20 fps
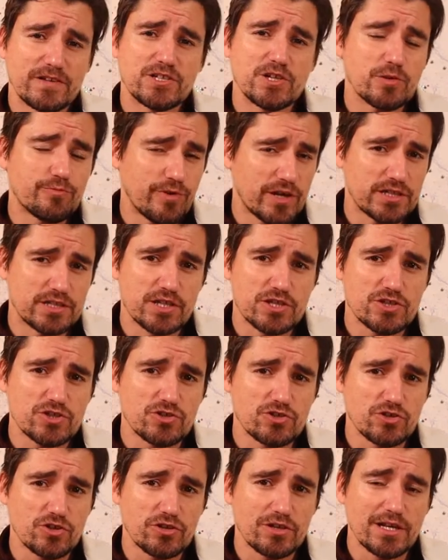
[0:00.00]
a general
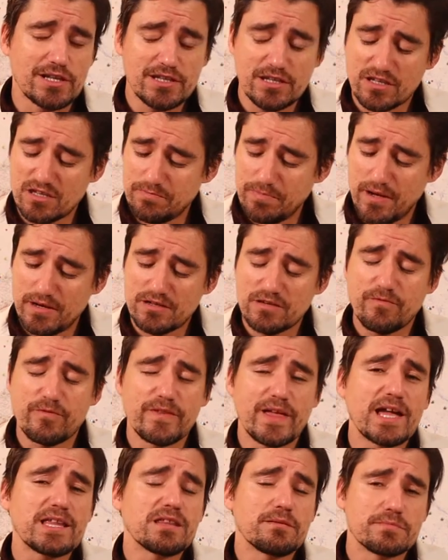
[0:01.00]
practitioner. It's expensive for
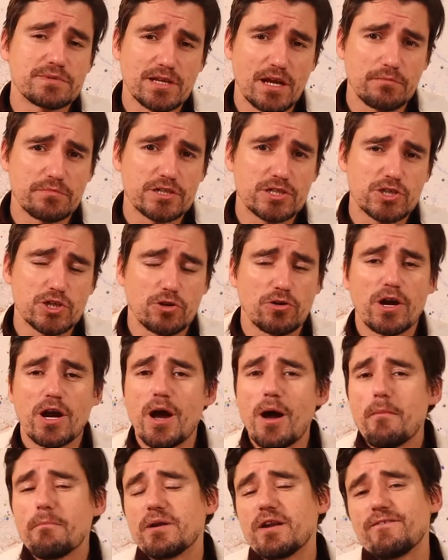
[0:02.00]
that sometimes too.
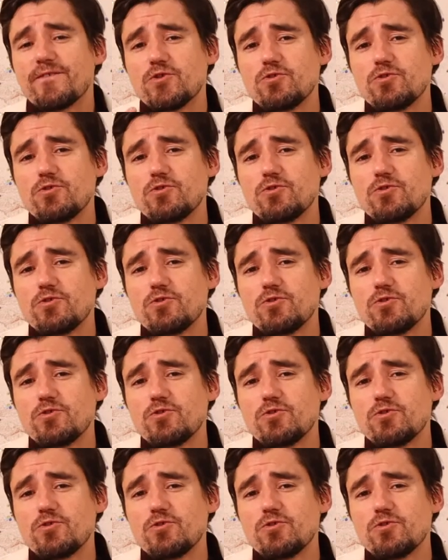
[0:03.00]
But if